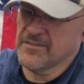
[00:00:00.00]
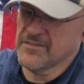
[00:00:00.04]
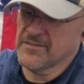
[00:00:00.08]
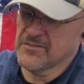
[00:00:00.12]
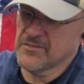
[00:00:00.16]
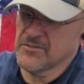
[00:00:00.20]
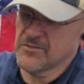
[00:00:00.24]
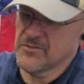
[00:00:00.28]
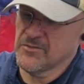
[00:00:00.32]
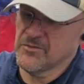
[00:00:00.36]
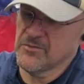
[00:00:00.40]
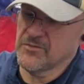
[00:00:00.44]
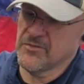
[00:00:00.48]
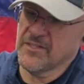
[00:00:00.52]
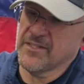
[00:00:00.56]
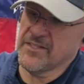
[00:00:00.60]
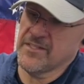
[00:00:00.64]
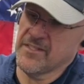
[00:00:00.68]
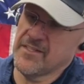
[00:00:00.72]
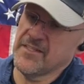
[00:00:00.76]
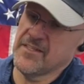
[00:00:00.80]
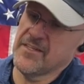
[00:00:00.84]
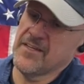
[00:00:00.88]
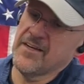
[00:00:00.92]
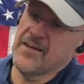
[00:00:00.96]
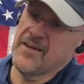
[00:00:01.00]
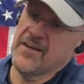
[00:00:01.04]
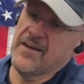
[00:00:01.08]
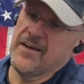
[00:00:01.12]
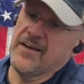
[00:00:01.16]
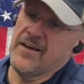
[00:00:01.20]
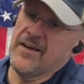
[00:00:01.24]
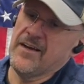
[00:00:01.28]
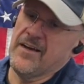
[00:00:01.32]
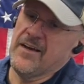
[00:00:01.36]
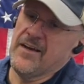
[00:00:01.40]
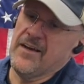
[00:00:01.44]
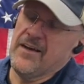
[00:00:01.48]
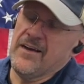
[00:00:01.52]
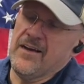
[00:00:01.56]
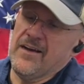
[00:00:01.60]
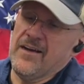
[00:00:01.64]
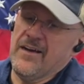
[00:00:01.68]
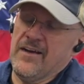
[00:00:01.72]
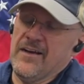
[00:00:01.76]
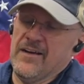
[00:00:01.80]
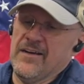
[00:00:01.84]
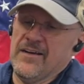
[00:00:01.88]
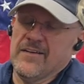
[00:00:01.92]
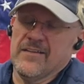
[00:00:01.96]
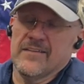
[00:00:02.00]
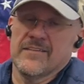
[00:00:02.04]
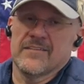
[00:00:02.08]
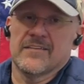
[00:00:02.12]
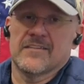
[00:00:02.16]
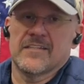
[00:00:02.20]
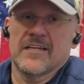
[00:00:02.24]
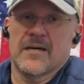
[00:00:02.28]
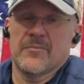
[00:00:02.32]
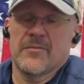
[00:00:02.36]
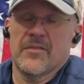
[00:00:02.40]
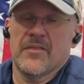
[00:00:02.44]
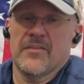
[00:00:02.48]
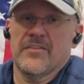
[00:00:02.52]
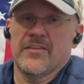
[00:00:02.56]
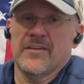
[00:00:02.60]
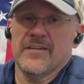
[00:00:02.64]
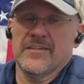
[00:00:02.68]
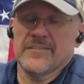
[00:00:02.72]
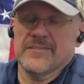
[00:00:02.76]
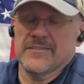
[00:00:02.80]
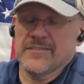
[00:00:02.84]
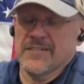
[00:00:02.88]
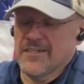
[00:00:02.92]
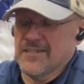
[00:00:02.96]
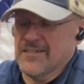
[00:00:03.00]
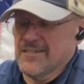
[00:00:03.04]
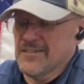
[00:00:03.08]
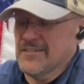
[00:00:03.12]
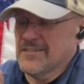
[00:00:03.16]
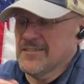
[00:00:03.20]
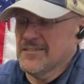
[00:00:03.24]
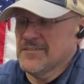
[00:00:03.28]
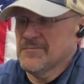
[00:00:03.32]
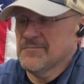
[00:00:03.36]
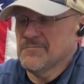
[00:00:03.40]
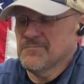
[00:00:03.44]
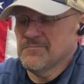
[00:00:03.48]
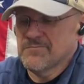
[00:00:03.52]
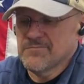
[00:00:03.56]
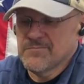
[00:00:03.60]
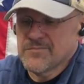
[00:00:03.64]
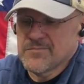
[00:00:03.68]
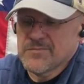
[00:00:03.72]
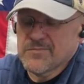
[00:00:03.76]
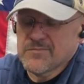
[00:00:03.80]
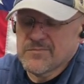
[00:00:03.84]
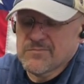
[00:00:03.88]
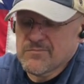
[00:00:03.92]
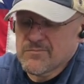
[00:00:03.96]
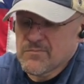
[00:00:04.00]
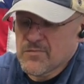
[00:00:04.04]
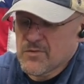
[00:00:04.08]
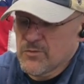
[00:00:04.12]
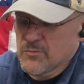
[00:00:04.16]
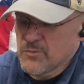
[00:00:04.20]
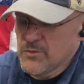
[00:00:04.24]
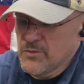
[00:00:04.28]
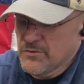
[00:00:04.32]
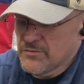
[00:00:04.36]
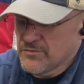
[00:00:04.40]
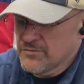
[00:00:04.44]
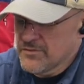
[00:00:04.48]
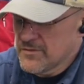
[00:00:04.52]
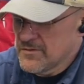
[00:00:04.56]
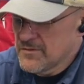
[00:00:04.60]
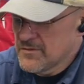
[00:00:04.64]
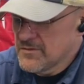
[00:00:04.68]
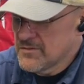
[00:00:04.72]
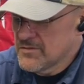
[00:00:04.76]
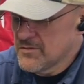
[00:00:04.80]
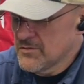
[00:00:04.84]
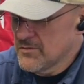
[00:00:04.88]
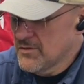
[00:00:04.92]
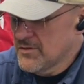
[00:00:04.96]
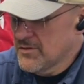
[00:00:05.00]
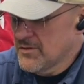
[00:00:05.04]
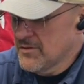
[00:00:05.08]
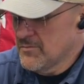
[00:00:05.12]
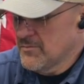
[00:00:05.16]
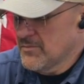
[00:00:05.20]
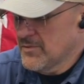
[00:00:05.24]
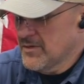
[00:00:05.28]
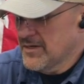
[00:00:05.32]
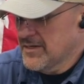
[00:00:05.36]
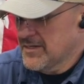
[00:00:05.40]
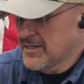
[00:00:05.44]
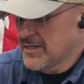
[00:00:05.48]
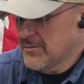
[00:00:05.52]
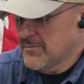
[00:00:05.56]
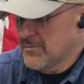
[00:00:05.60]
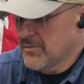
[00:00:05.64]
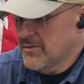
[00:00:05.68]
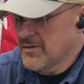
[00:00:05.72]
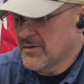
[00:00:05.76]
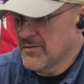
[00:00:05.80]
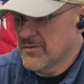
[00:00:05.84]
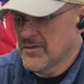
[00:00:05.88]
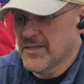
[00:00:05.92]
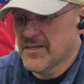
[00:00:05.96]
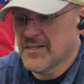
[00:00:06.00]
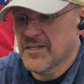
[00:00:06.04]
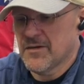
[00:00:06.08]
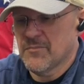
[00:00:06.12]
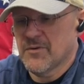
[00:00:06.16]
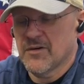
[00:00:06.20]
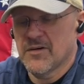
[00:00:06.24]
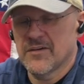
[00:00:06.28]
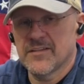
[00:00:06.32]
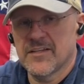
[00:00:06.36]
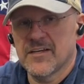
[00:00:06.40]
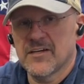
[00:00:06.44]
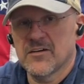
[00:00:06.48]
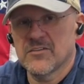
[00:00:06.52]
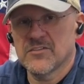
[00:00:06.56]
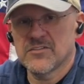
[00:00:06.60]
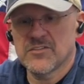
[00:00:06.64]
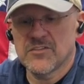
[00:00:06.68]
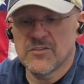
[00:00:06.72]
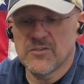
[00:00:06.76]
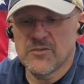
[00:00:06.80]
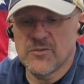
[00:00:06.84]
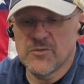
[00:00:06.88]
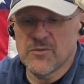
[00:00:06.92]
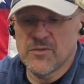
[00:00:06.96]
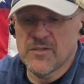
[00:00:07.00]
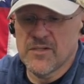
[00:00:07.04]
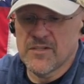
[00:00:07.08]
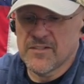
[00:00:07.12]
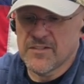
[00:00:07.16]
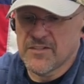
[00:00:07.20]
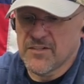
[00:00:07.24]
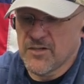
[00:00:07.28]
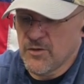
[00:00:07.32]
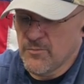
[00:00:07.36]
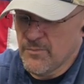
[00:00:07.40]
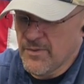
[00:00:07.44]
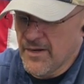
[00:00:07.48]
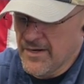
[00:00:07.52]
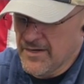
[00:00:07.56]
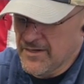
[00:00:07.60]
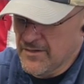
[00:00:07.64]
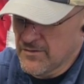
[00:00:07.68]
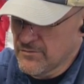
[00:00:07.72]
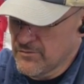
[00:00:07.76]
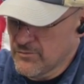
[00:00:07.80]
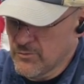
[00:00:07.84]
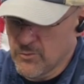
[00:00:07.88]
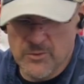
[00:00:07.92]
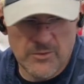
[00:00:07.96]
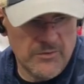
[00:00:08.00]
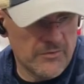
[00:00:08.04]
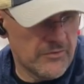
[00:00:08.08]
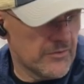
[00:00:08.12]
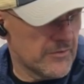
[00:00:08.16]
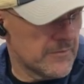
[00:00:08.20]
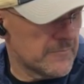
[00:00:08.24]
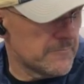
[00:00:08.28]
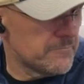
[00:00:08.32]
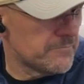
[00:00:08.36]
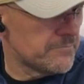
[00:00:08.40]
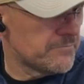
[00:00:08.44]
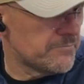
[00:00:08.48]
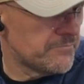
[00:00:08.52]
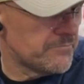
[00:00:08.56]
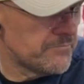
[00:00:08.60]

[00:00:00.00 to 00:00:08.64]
into the, the top of the thing, um, the roof, so that then when I come on, they come on, they also go back and forth.